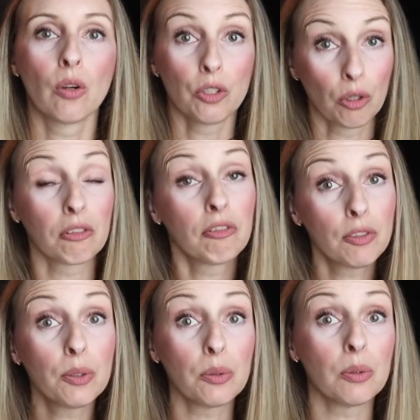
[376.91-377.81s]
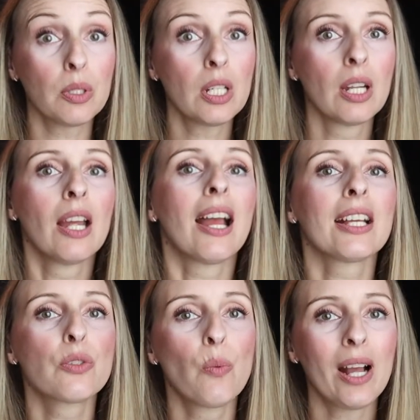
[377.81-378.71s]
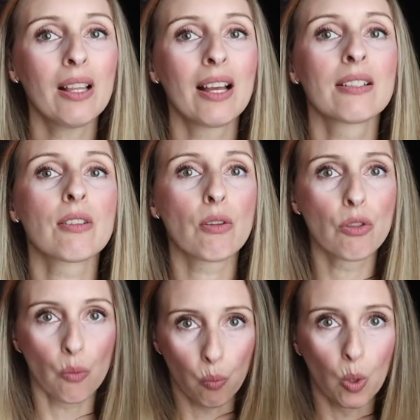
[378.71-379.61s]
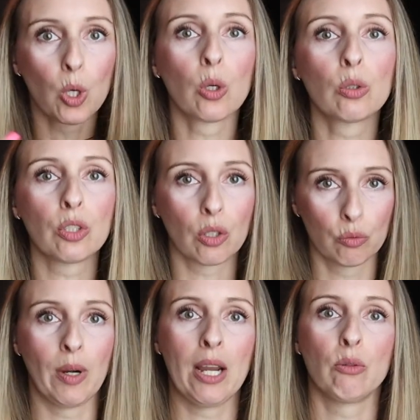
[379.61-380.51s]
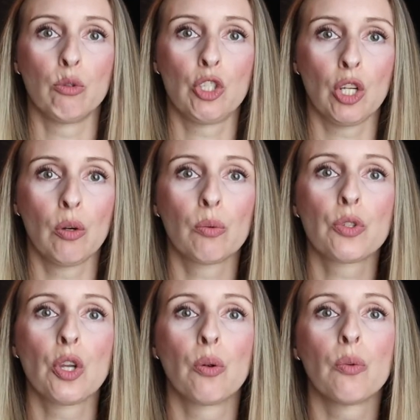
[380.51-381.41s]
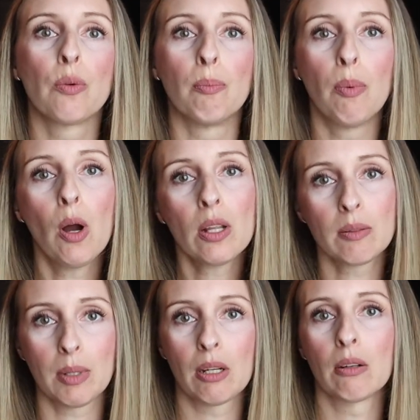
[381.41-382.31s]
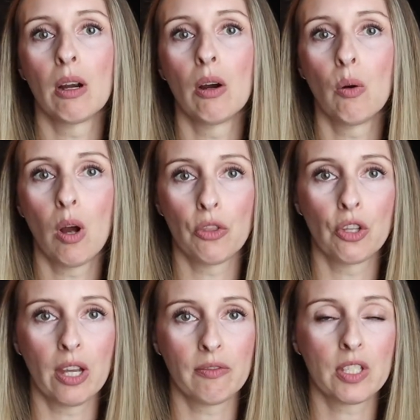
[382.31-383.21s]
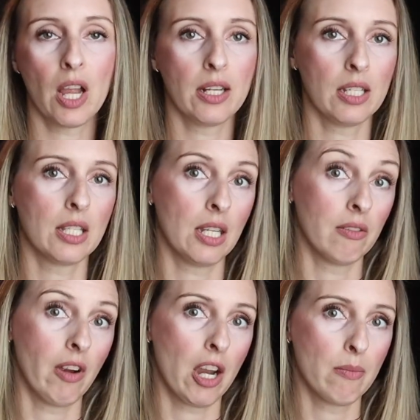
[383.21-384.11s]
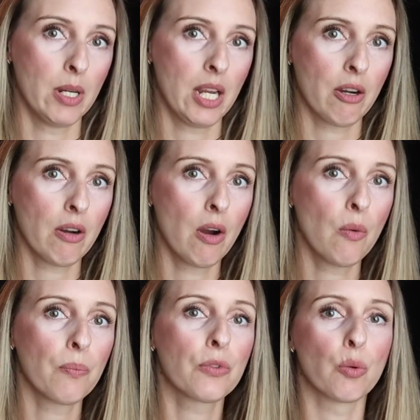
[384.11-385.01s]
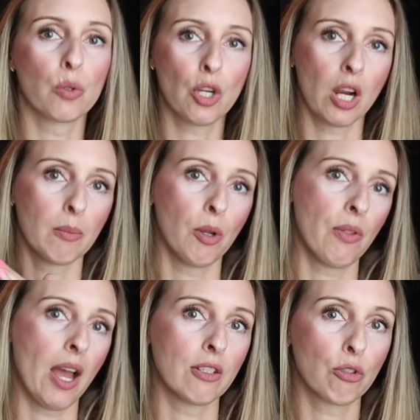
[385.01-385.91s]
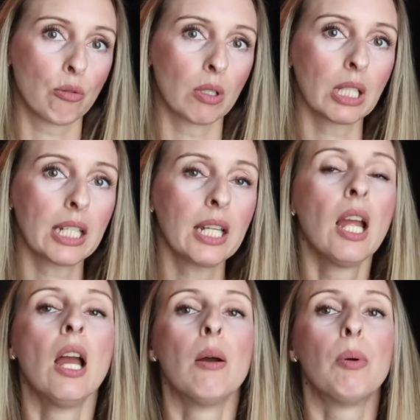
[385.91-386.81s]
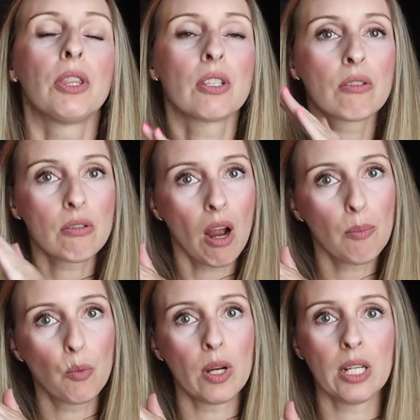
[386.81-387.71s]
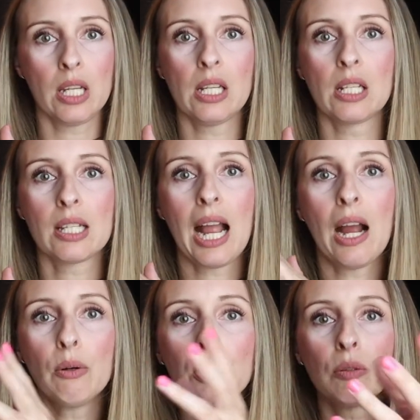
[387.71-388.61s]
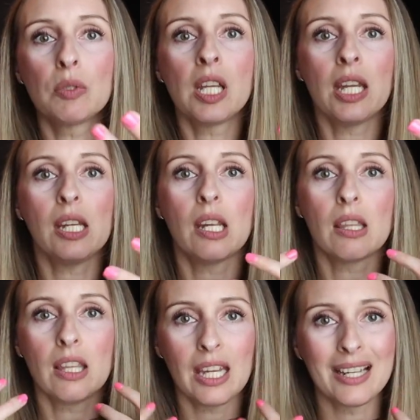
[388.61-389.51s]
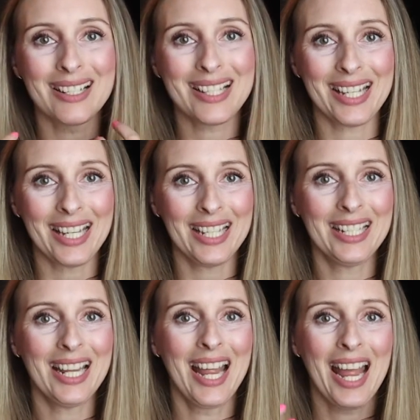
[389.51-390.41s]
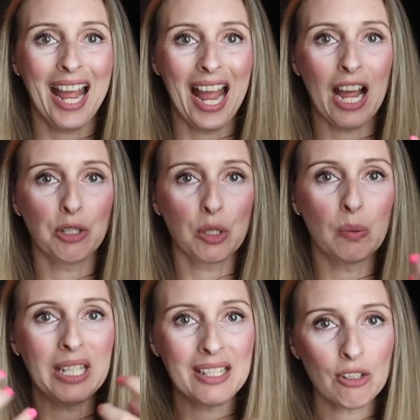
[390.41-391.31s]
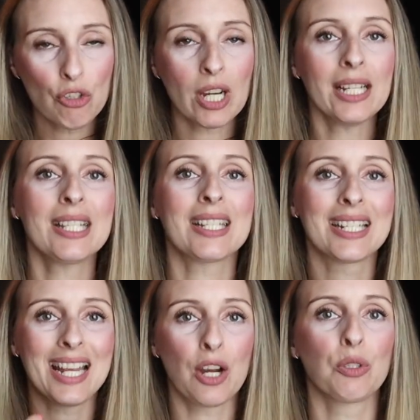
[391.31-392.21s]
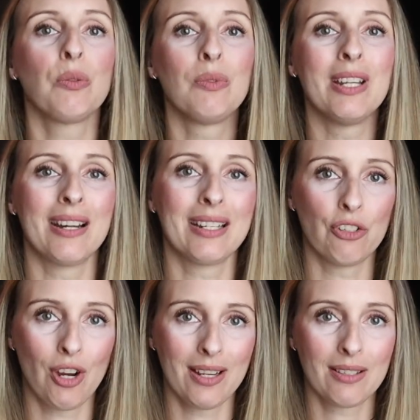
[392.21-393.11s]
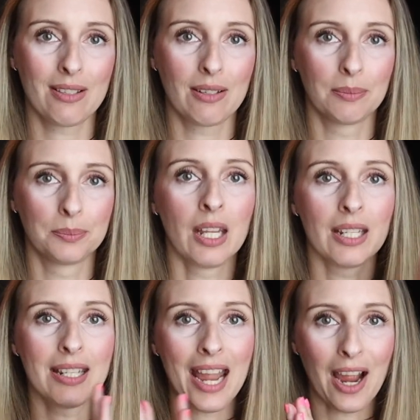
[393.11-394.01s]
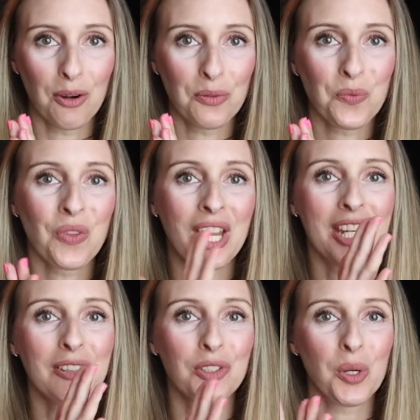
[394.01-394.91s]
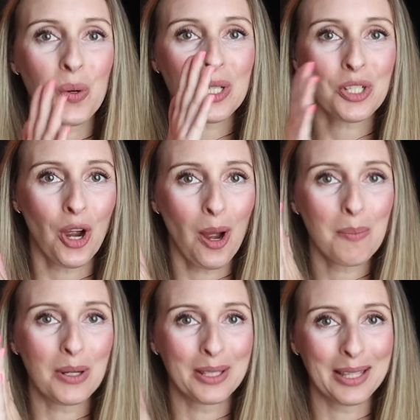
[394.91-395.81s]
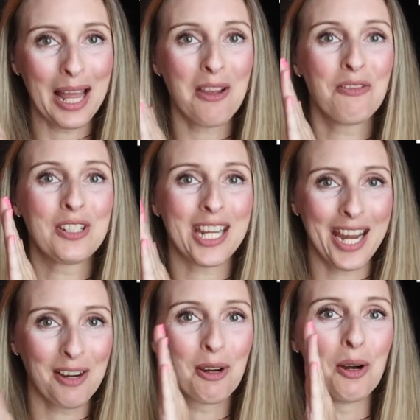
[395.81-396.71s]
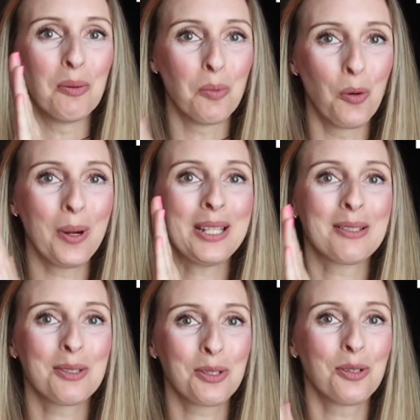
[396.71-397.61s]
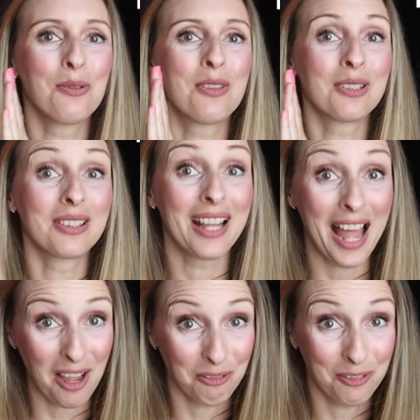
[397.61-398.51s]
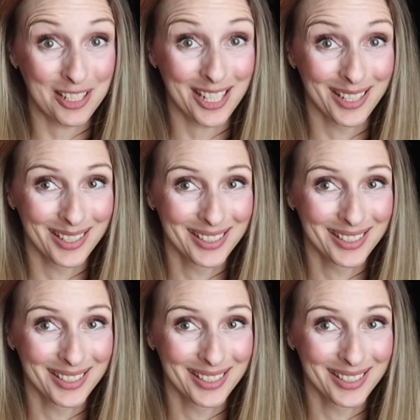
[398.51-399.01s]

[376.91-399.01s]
your food as well as the world around you. So the bottom arrow on the left side is the environment arrow, so we'll talk about that shortly. But this top one is how you take things in, how you ingest, and how you digest. Now, if your top left arrow points to the left,